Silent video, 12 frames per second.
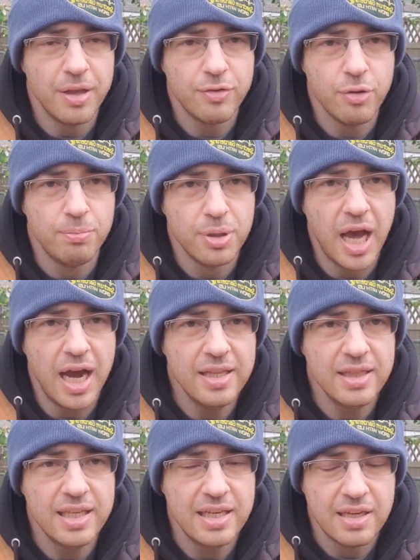But if you're
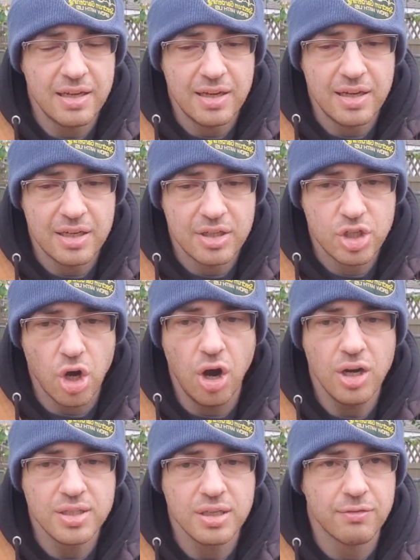blindly
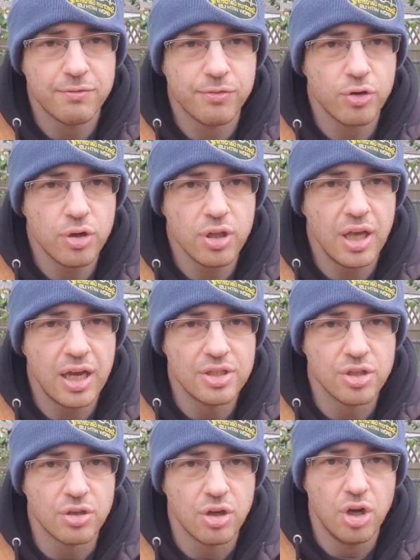tossing
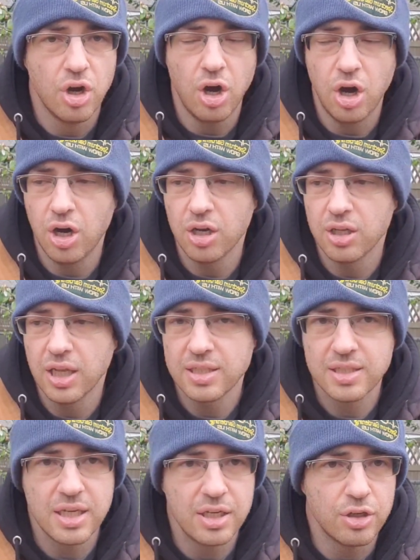fertilizer on,
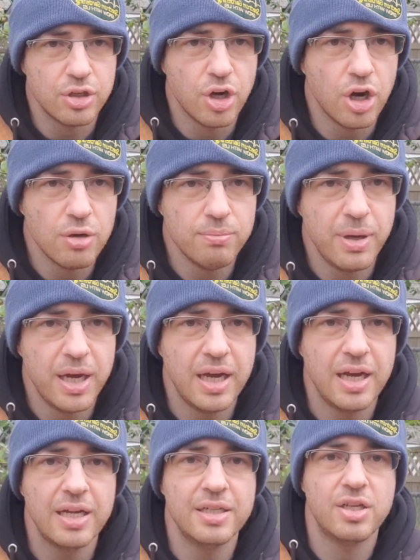let's say, your garden
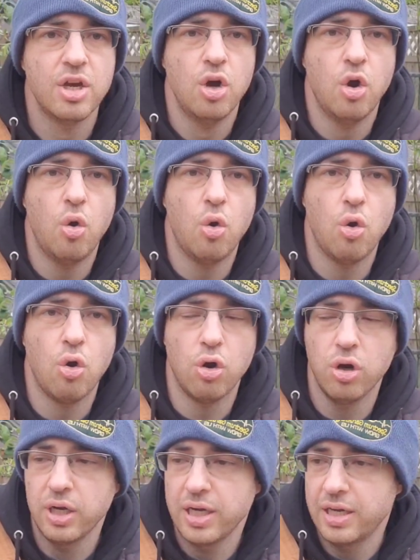beds
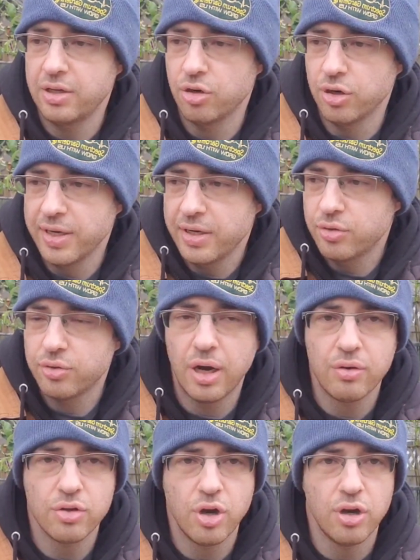or in your
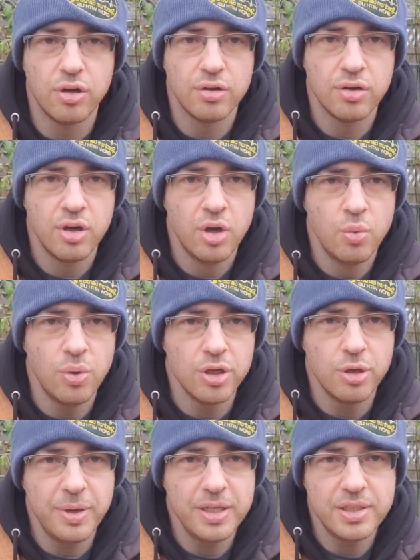in-ground garden,
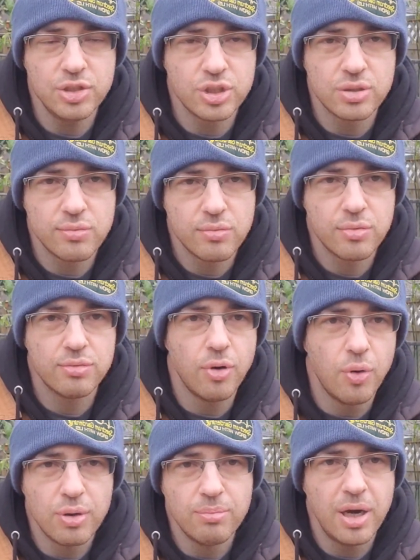well, you're basically just
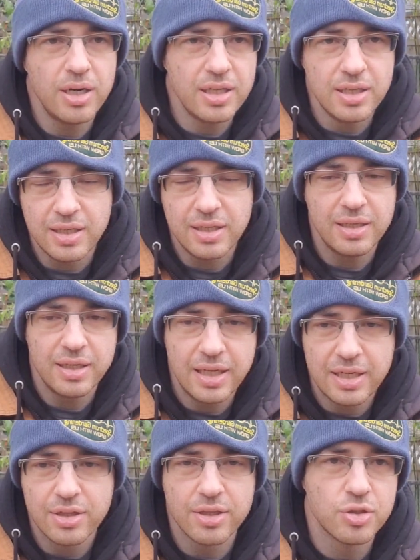throwing money
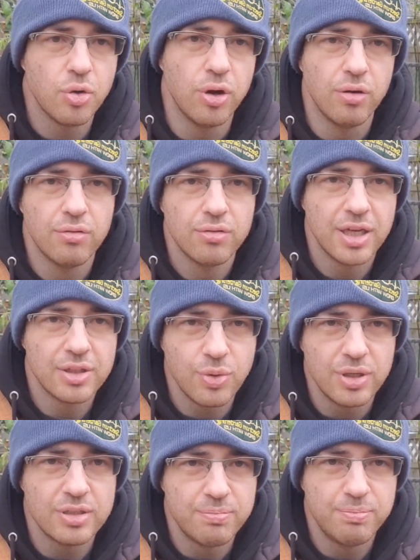into the soil.
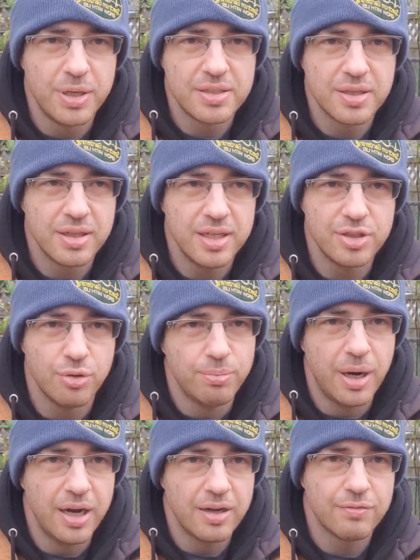That's what it basically is.
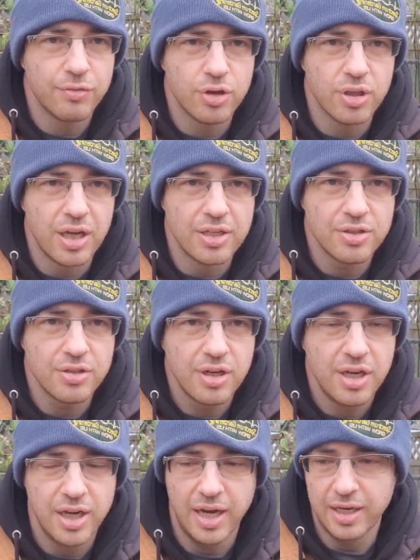You're buying
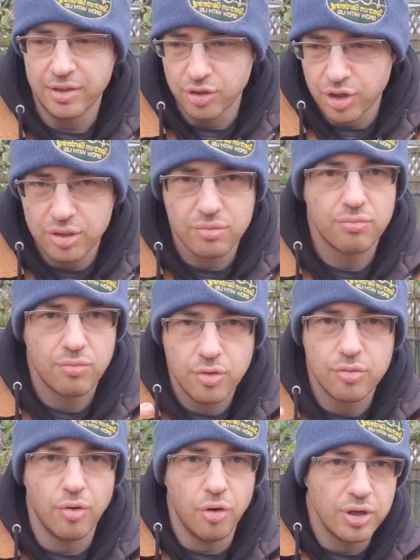fertilizer and you're just
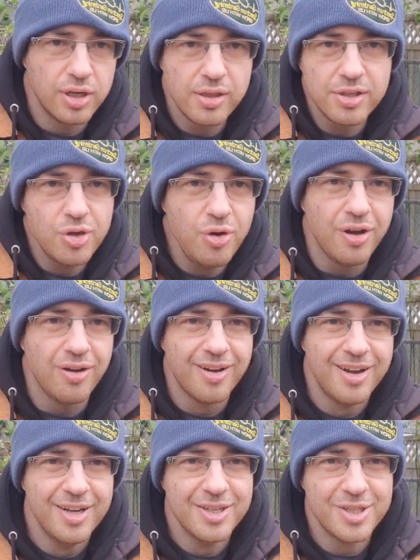throwing into the soil.